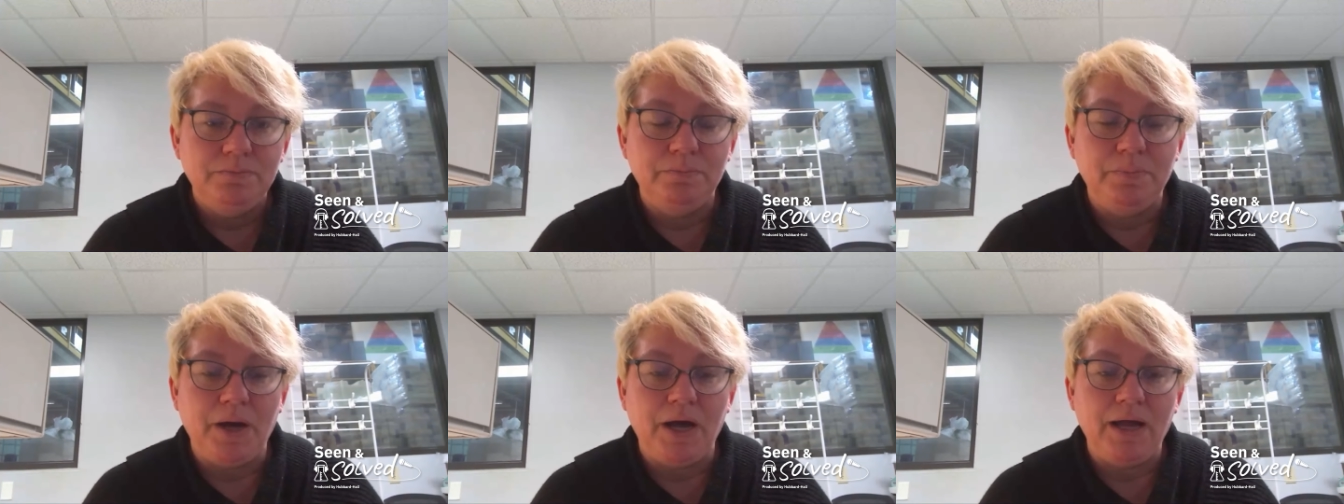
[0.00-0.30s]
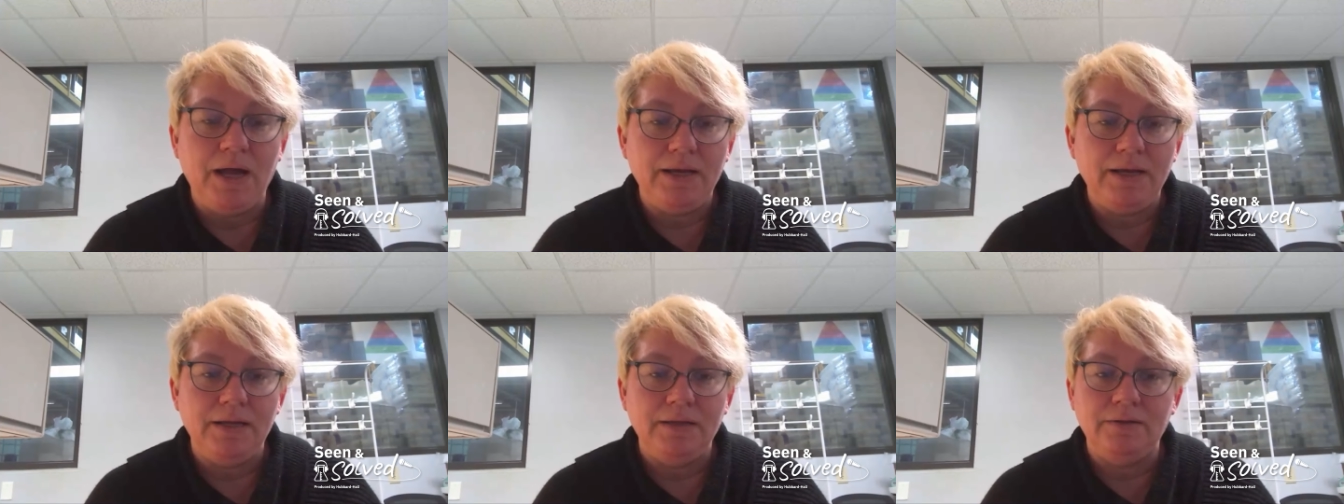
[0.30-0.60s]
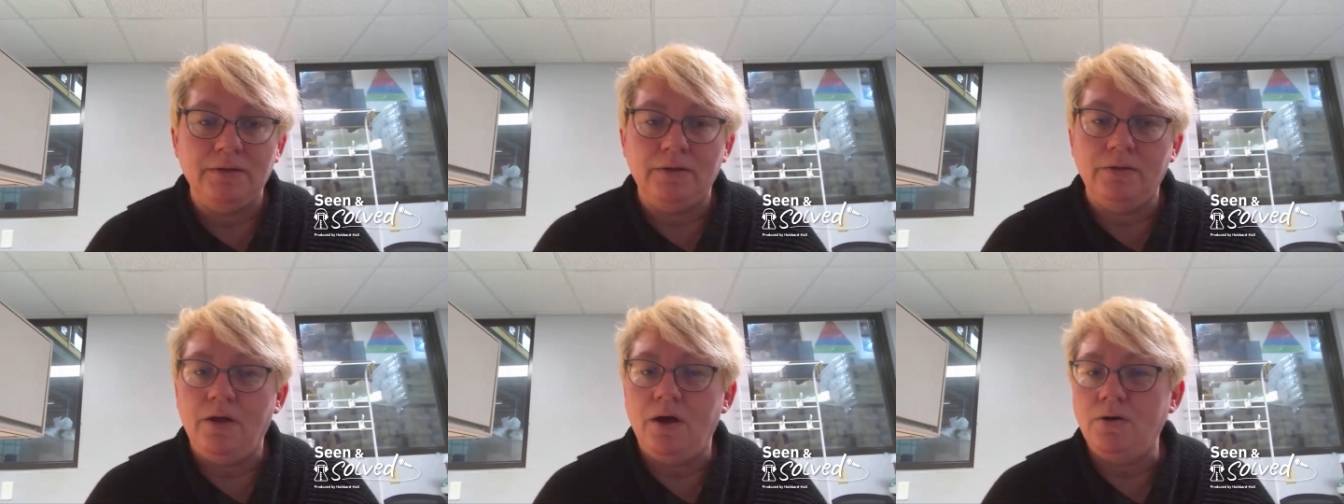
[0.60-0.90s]
But
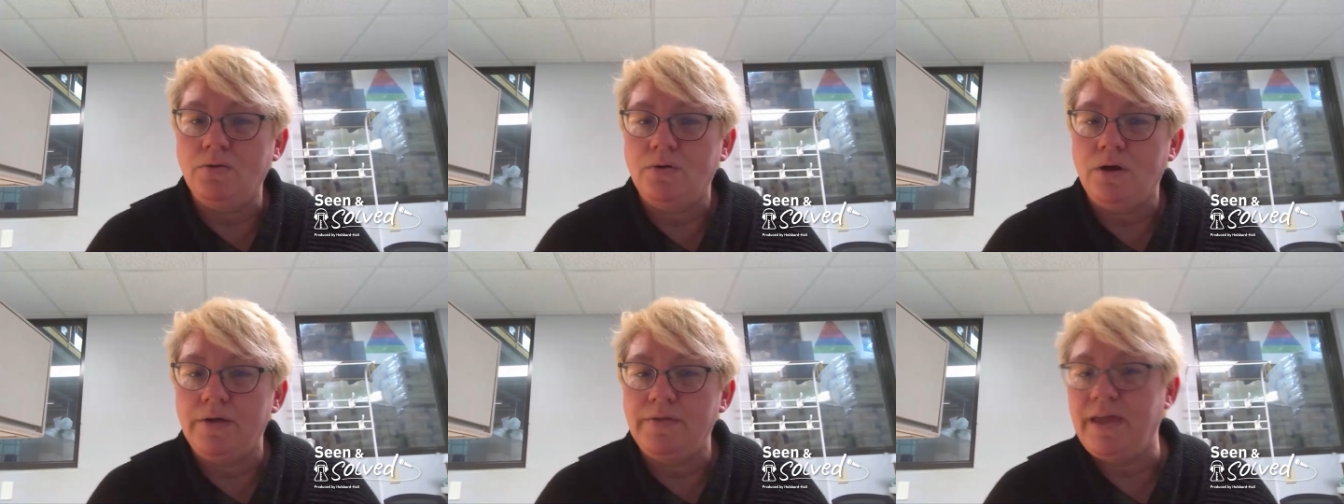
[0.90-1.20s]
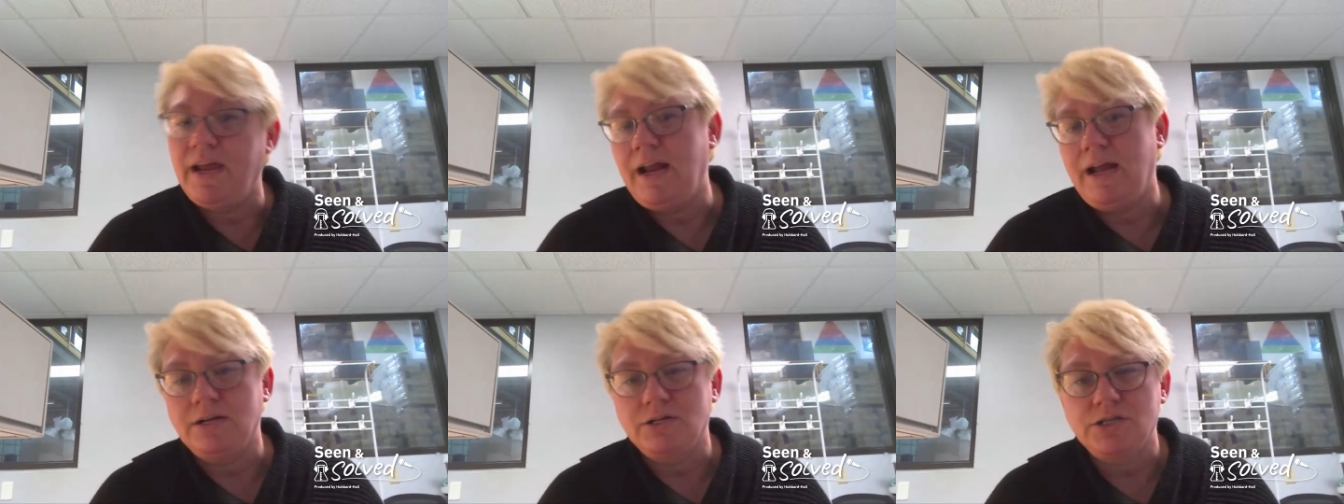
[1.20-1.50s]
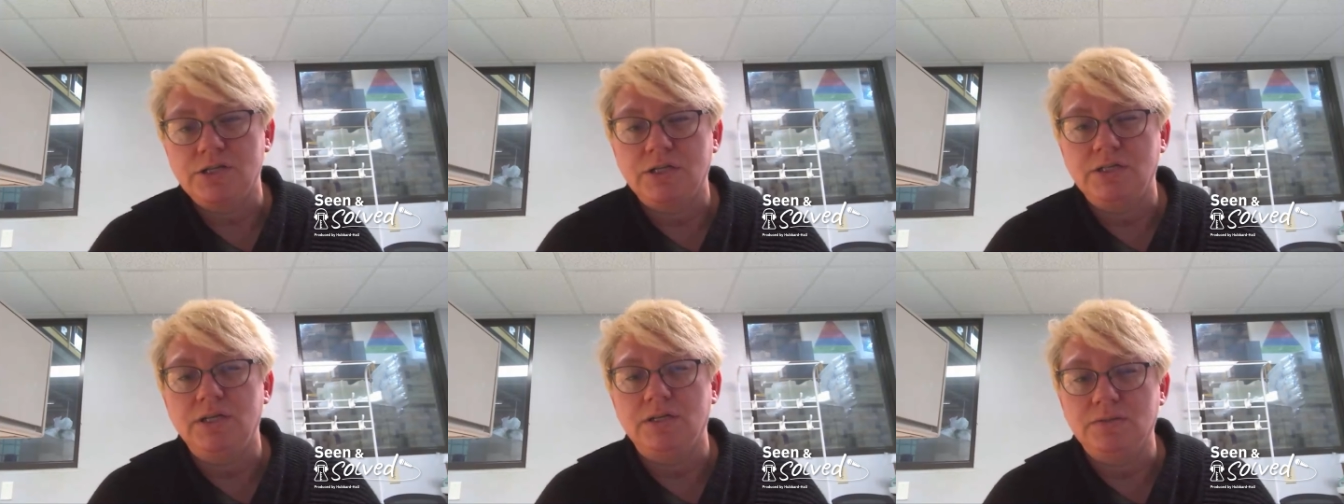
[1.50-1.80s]
in the long run, that
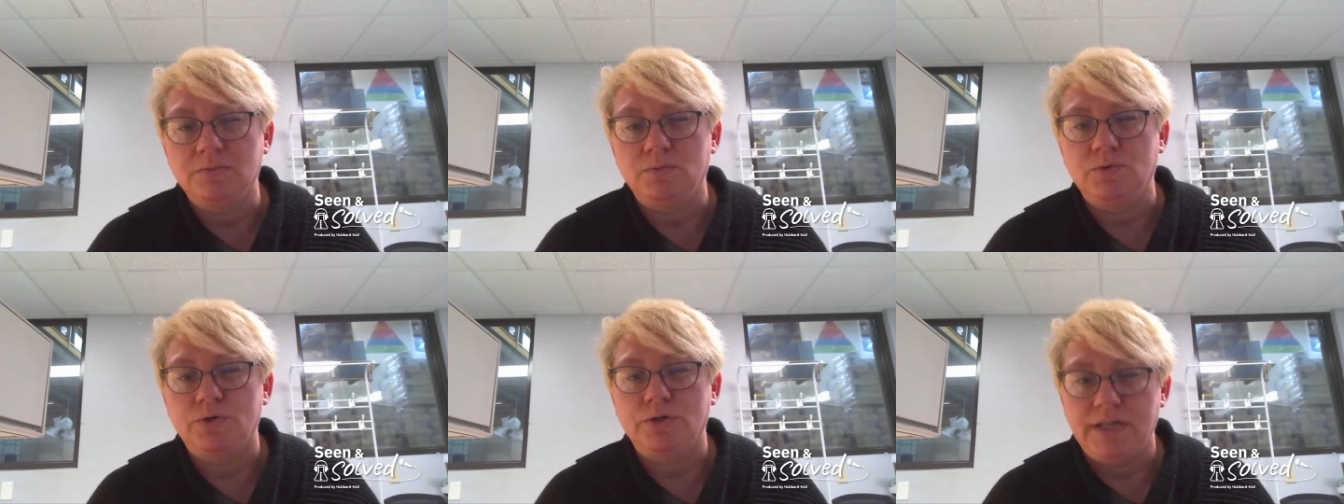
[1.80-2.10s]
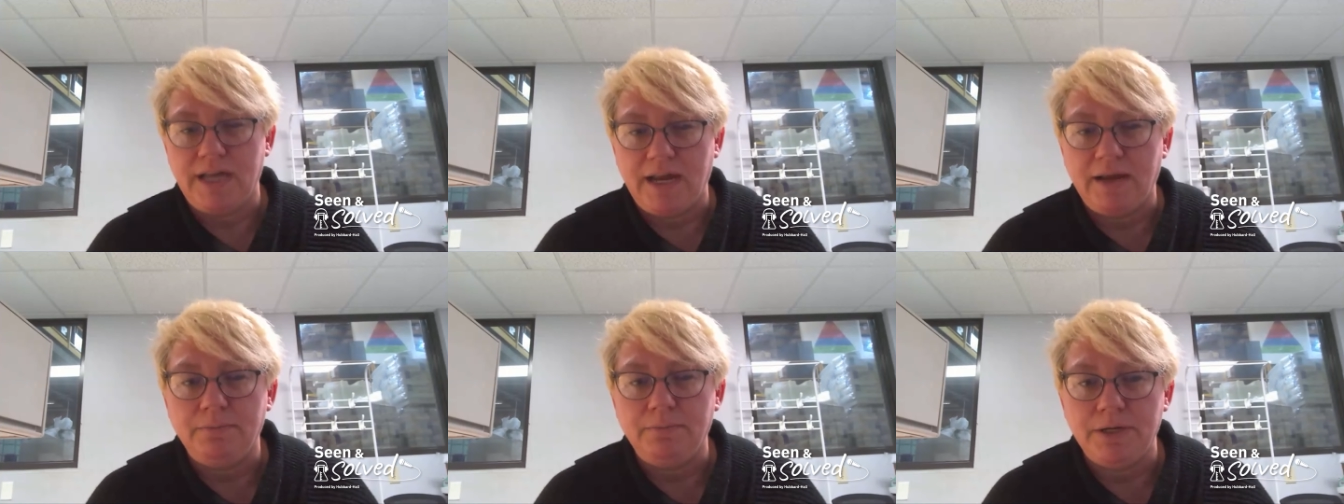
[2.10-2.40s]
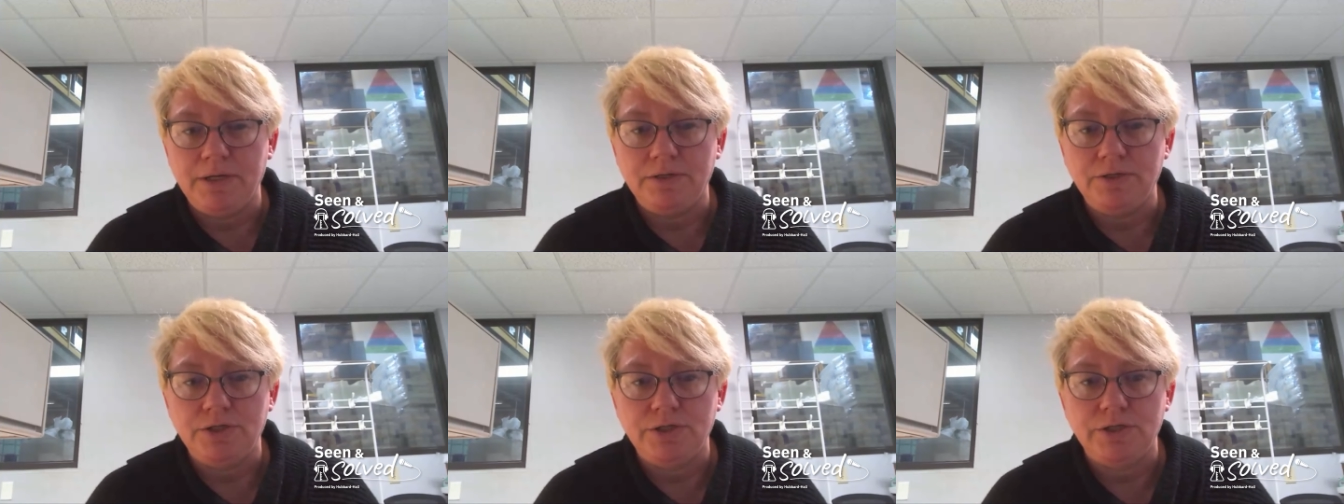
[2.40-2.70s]
actually does more
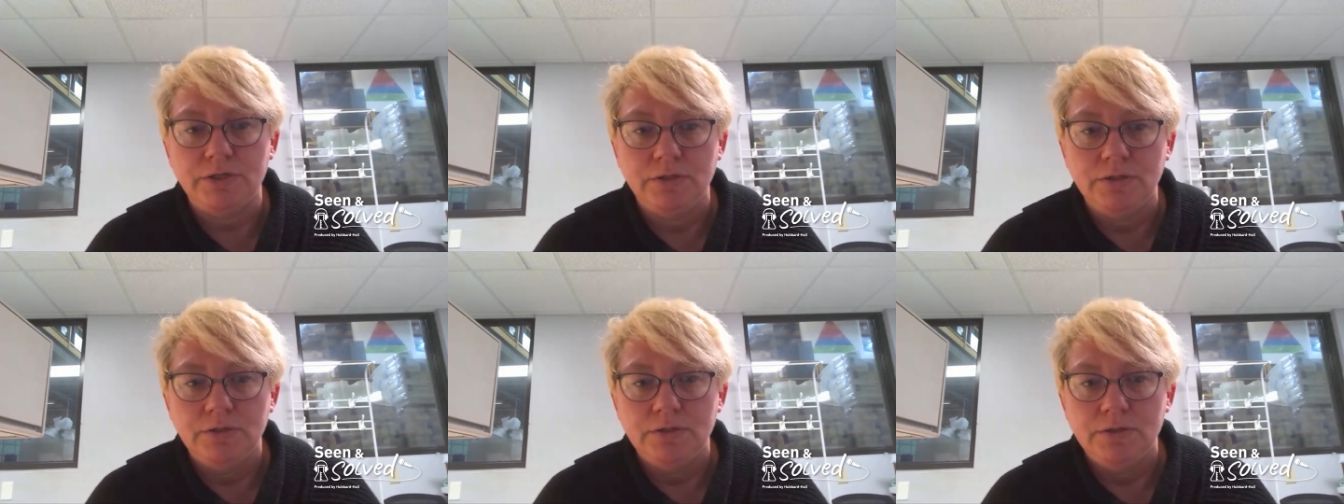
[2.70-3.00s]
damage.